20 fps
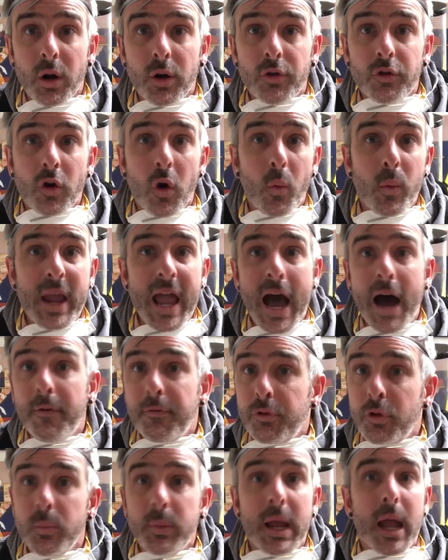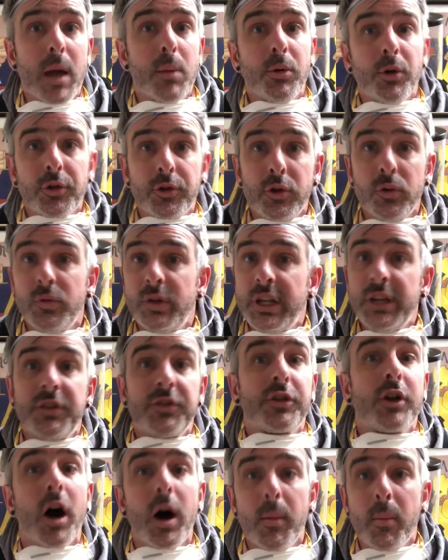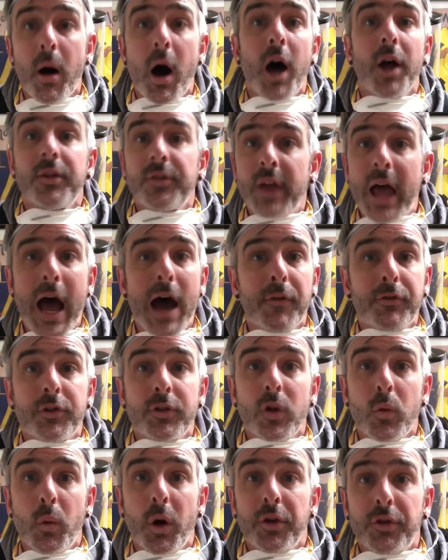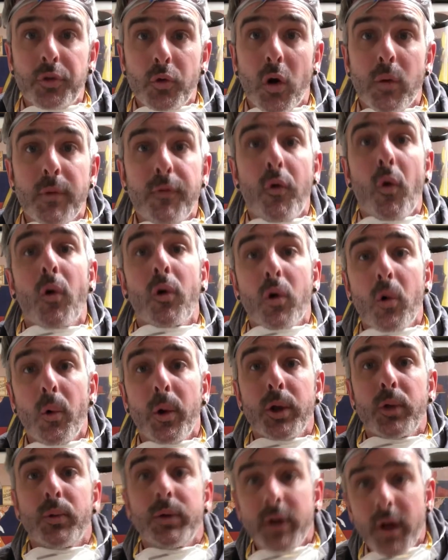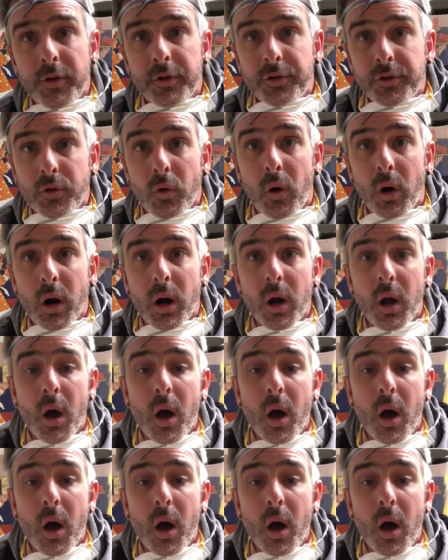So we have to be able to de-scum us after the one store before going to another store.